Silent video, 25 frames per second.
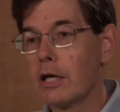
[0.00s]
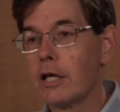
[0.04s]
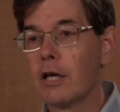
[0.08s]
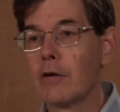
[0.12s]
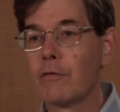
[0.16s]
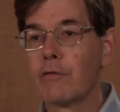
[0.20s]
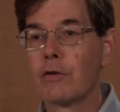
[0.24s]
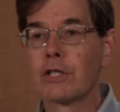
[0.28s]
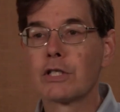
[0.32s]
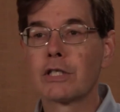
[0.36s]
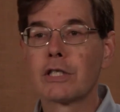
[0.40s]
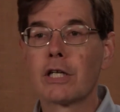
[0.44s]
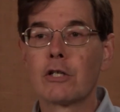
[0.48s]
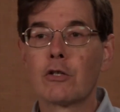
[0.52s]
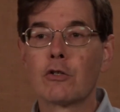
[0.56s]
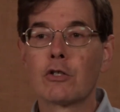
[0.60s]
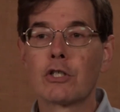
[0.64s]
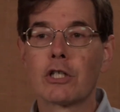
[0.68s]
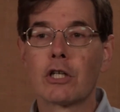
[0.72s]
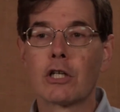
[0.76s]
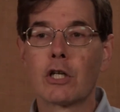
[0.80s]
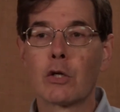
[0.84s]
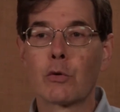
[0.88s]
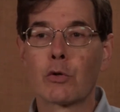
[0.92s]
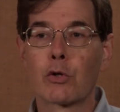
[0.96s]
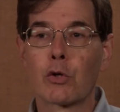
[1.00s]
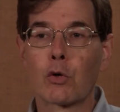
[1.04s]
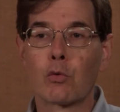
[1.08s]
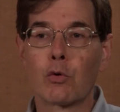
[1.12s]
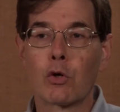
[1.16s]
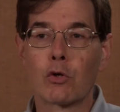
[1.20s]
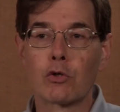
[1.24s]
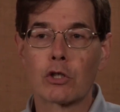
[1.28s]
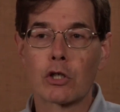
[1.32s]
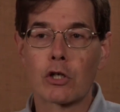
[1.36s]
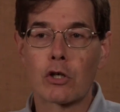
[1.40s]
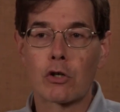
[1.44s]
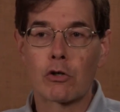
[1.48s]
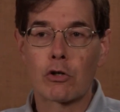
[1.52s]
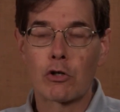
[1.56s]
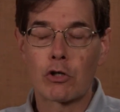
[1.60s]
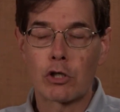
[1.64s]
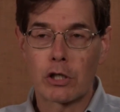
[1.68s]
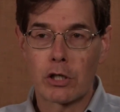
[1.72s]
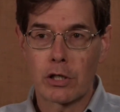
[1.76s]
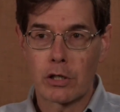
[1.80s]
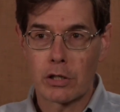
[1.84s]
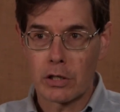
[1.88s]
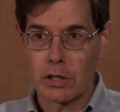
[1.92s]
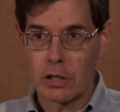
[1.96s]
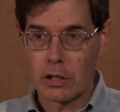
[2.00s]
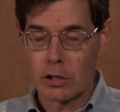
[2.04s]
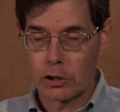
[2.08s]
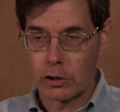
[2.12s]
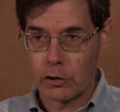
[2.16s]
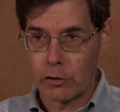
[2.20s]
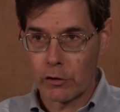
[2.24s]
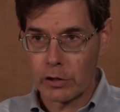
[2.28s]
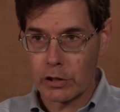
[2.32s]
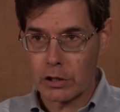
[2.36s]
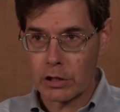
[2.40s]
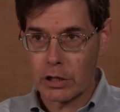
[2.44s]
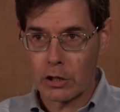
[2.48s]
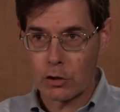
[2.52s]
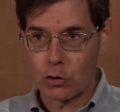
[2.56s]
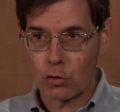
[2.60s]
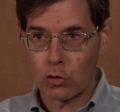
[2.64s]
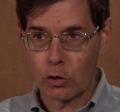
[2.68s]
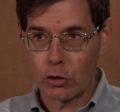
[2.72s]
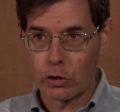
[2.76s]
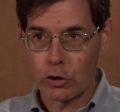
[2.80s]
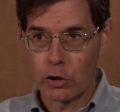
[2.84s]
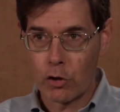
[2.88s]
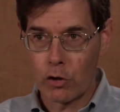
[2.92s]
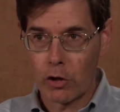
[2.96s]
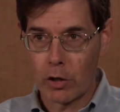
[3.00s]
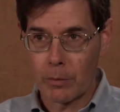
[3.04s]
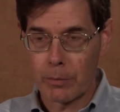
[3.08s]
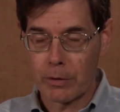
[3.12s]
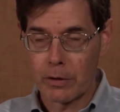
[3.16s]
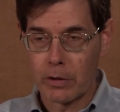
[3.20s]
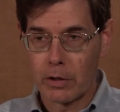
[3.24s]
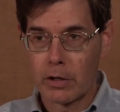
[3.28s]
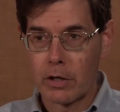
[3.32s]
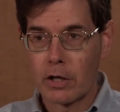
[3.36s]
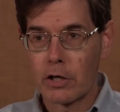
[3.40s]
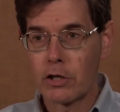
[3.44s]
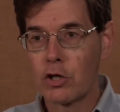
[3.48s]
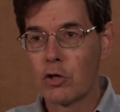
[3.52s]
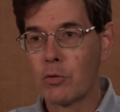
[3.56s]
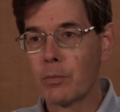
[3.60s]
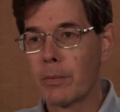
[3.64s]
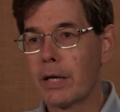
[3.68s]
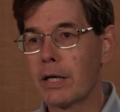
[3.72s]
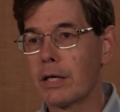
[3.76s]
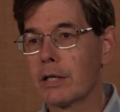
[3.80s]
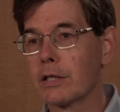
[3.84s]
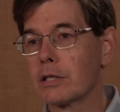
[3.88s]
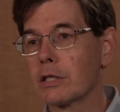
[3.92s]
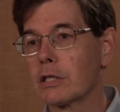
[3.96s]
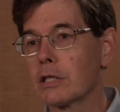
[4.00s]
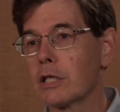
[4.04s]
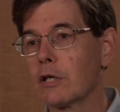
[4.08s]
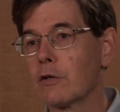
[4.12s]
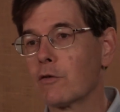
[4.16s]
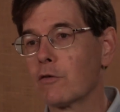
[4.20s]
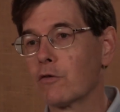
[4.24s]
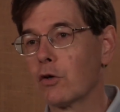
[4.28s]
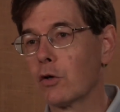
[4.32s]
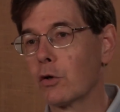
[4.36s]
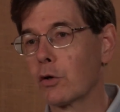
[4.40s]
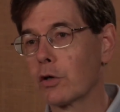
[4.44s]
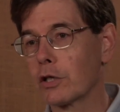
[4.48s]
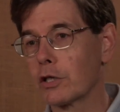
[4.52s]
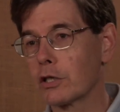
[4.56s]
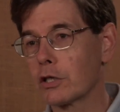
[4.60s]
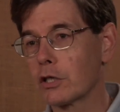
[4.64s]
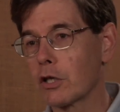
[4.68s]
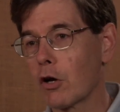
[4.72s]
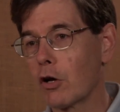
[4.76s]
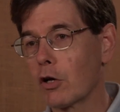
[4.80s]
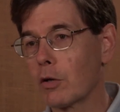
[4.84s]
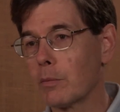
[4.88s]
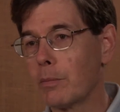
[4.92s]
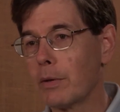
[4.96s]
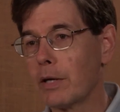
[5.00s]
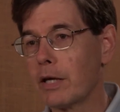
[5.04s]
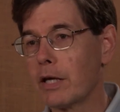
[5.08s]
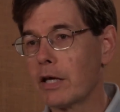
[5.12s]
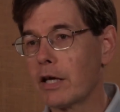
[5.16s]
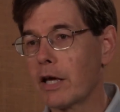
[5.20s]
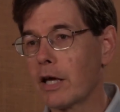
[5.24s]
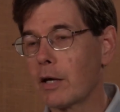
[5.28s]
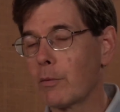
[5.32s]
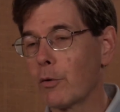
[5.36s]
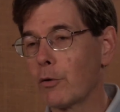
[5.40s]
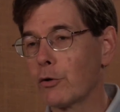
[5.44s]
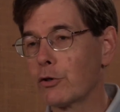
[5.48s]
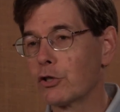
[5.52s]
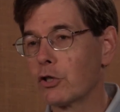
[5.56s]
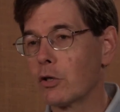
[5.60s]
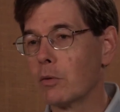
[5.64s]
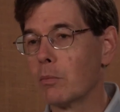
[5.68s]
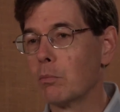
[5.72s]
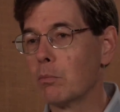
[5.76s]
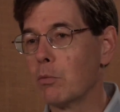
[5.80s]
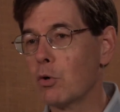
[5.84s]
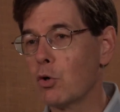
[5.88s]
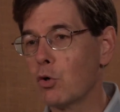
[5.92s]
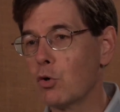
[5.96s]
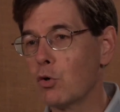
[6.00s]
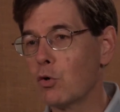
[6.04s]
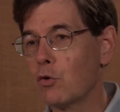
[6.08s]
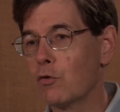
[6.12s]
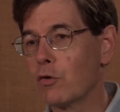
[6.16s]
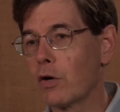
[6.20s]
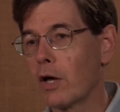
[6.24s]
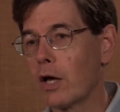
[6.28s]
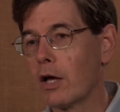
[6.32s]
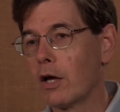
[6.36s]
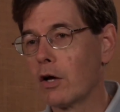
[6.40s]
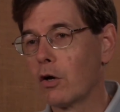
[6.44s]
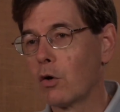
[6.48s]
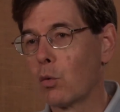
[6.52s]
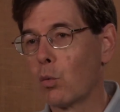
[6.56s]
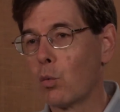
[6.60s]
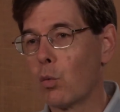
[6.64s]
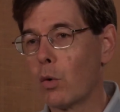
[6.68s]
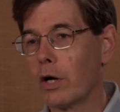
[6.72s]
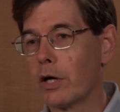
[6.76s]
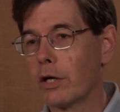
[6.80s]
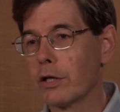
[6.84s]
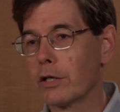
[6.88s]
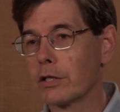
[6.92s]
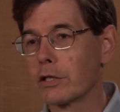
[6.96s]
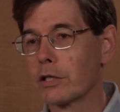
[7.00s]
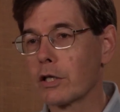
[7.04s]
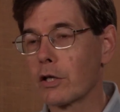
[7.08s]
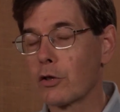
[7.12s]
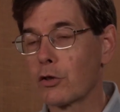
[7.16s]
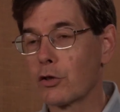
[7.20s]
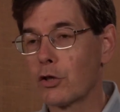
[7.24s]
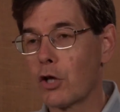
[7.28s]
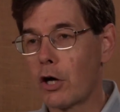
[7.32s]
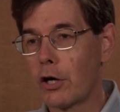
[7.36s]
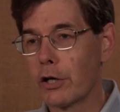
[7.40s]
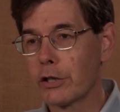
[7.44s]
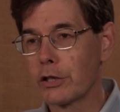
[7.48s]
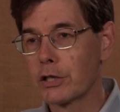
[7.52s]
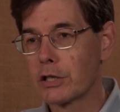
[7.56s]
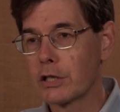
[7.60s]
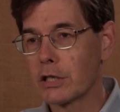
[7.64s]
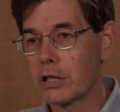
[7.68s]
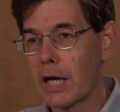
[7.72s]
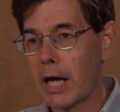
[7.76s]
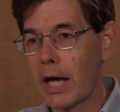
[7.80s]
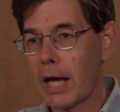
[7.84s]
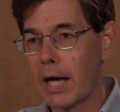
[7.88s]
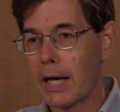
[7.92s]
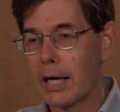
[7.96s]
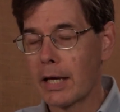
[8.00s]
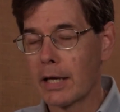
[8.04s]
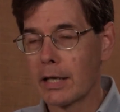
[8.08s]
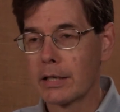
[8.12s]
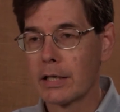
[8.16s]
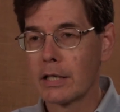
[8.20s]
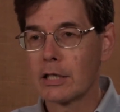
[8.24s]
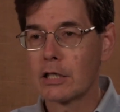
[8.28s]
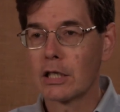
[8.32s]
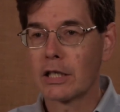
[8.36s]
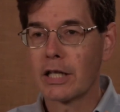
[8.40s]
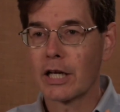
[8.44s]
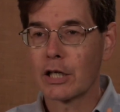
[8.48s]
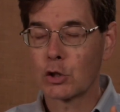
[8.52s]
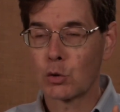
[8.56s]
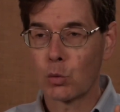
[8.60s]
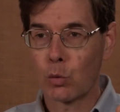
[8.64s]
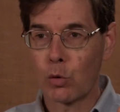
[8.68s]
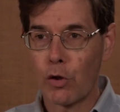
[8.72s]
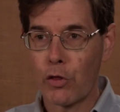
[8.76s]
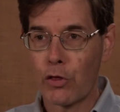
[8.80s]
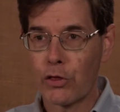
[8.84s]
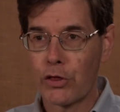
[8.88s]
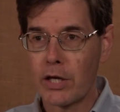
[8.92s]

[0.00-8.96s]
If instead you study with a Rosicrucian teacher in Central Europe, you may instead focus on being able to move one's thoughts and intellectual